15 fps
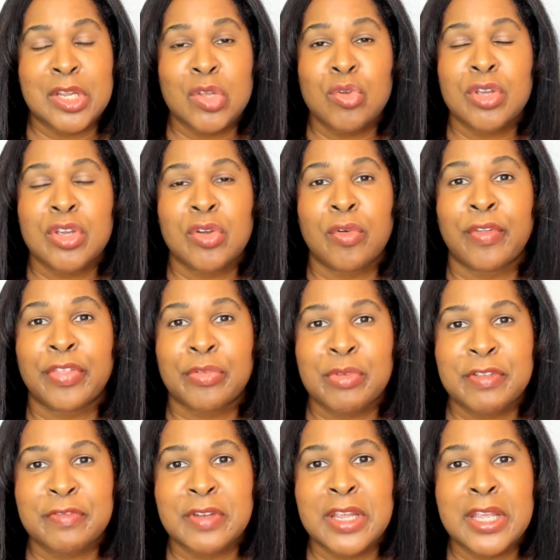You can go
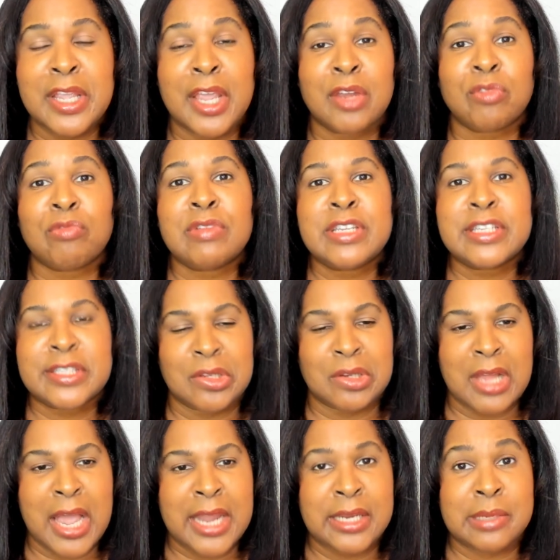thrifting and resell
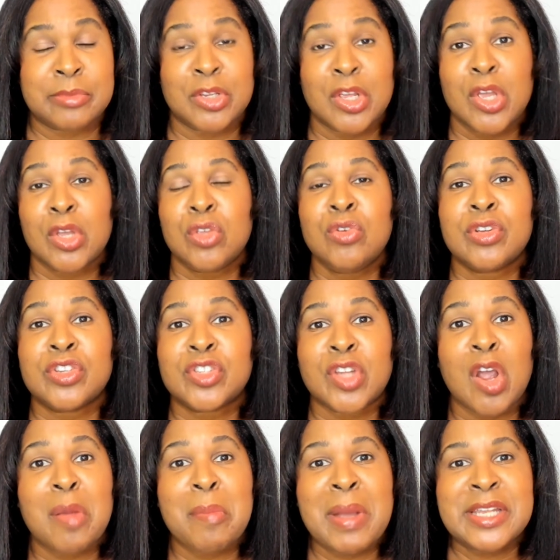items. You can
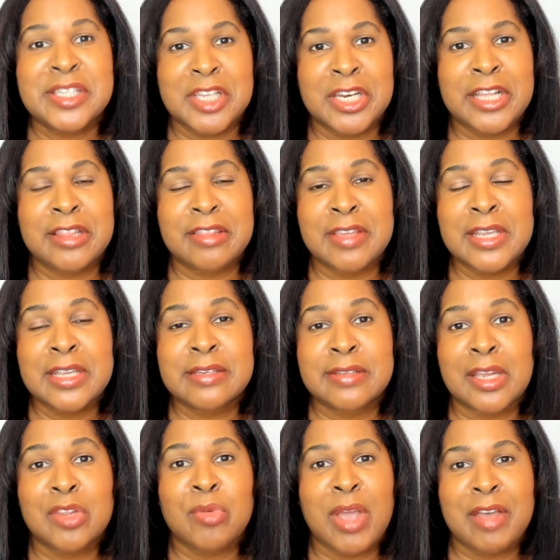start by selling things
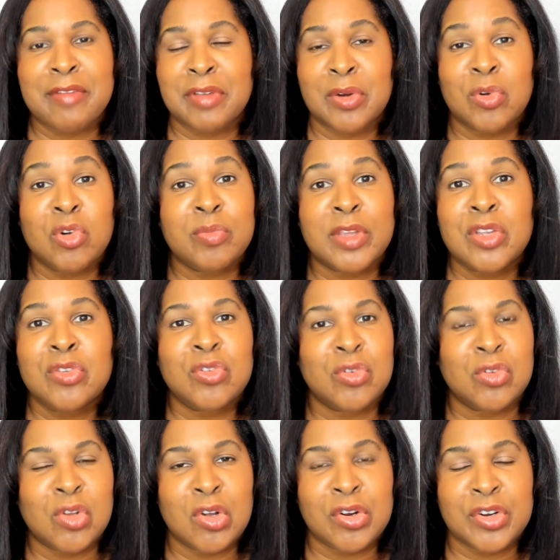that you have at home that you no
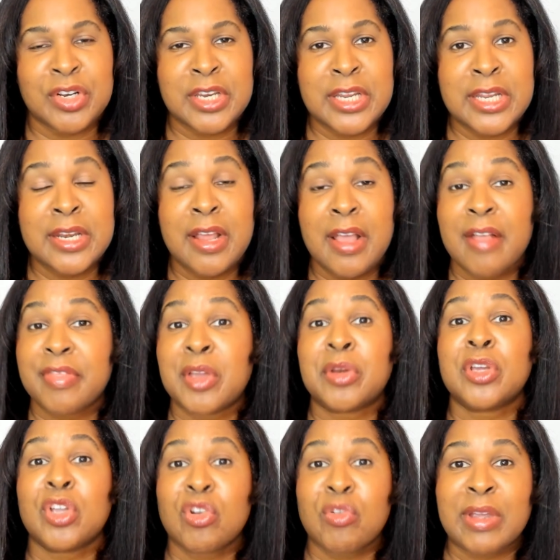longer need that are
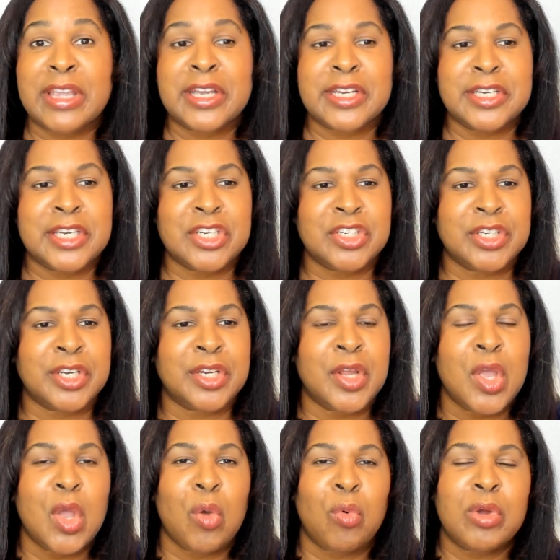in great condition.
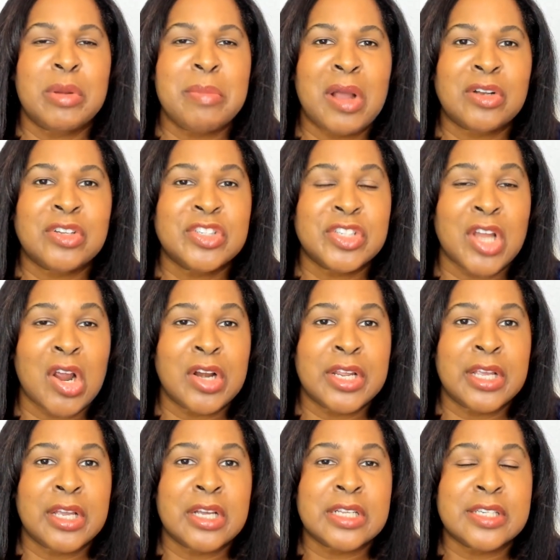What about
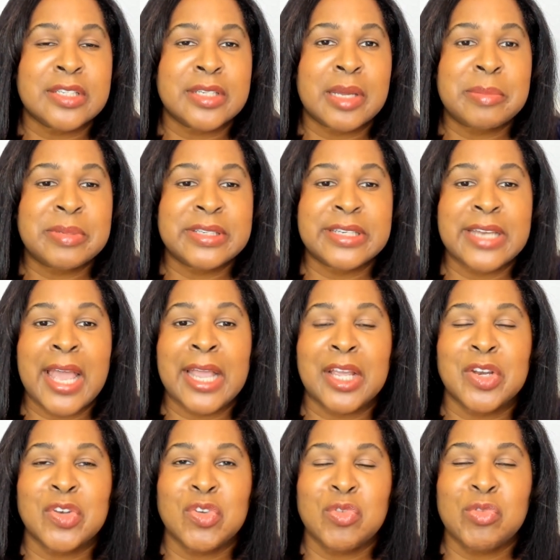starting a
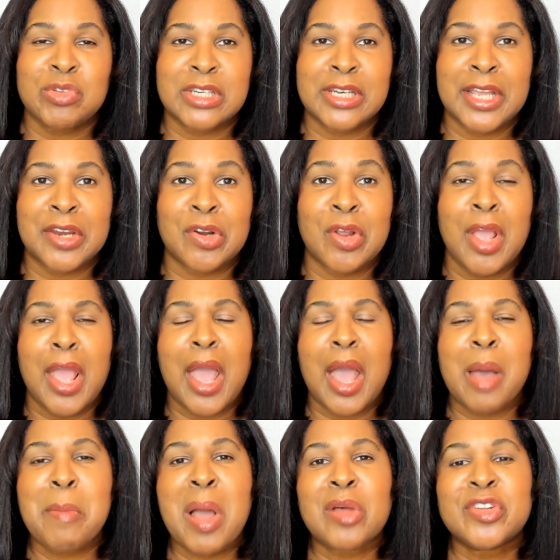Substack newsletter
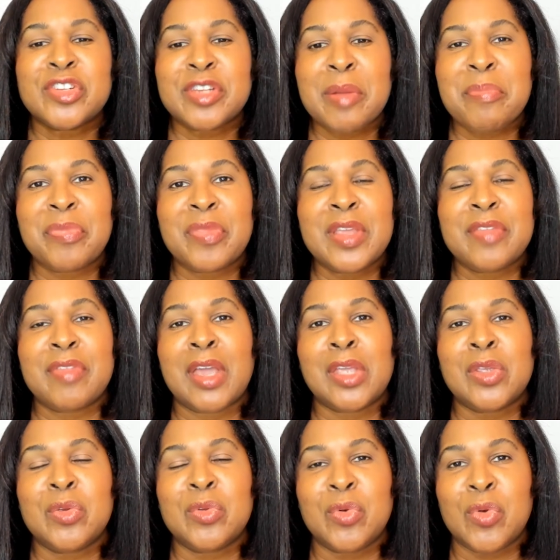about something that
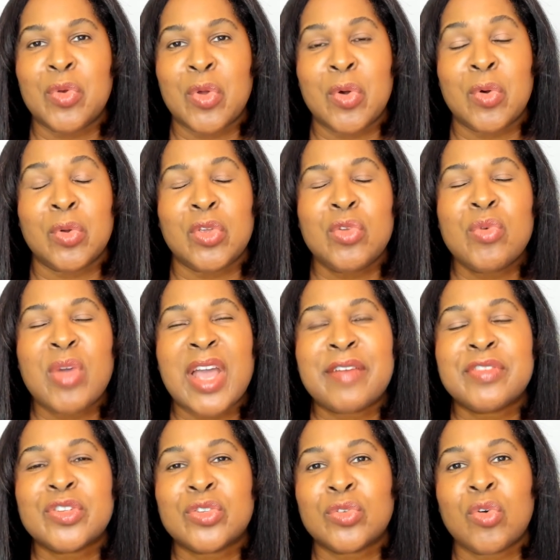you have
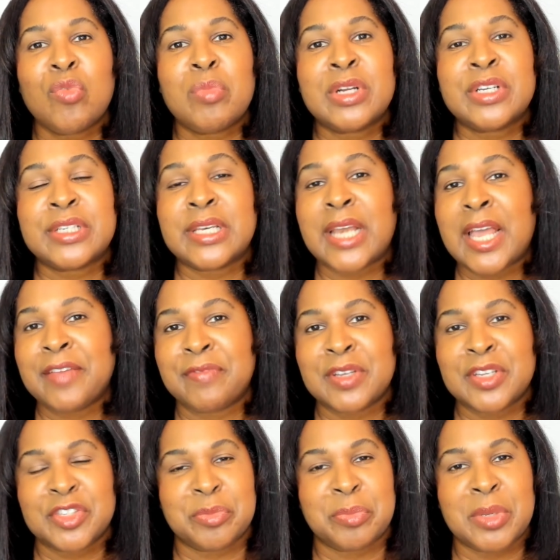so much life
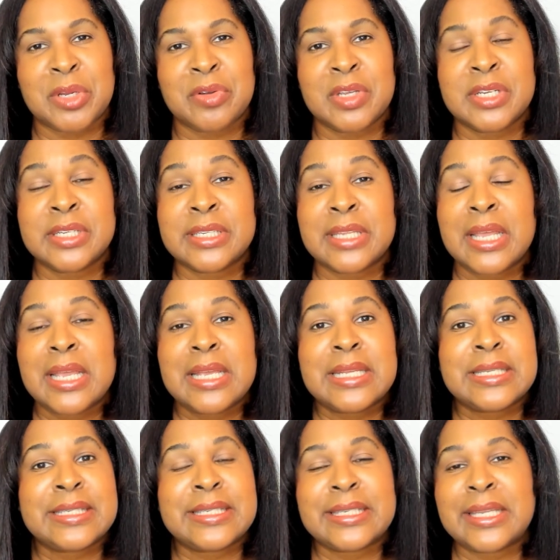experience,
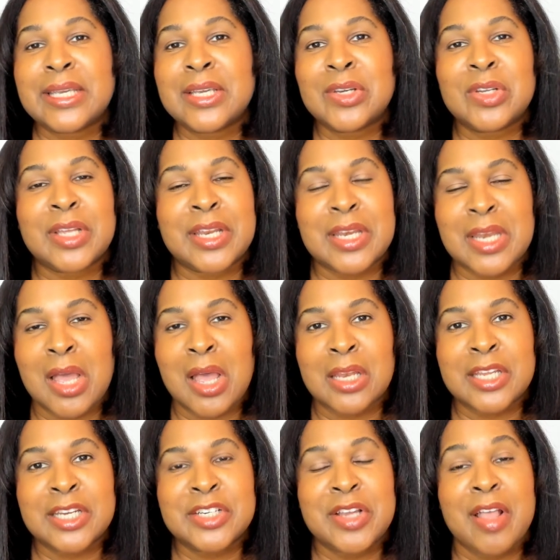skill, and
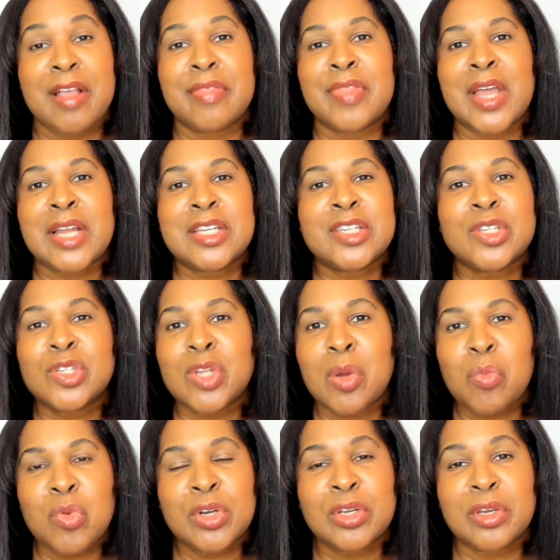knowledge that
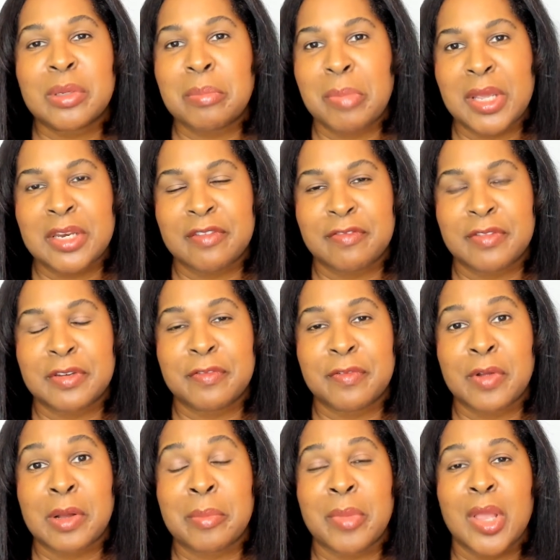someone could benefit
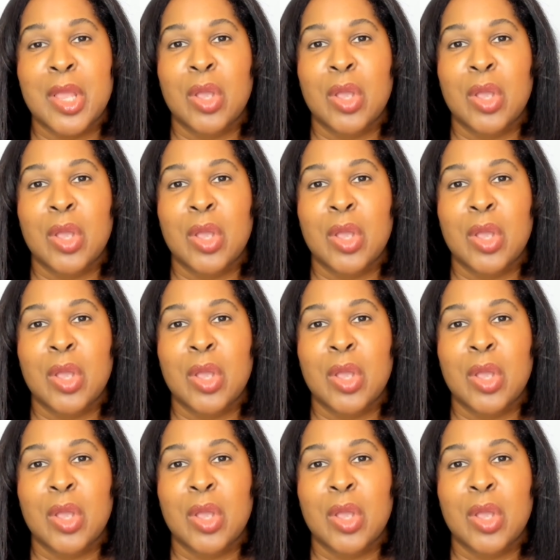from?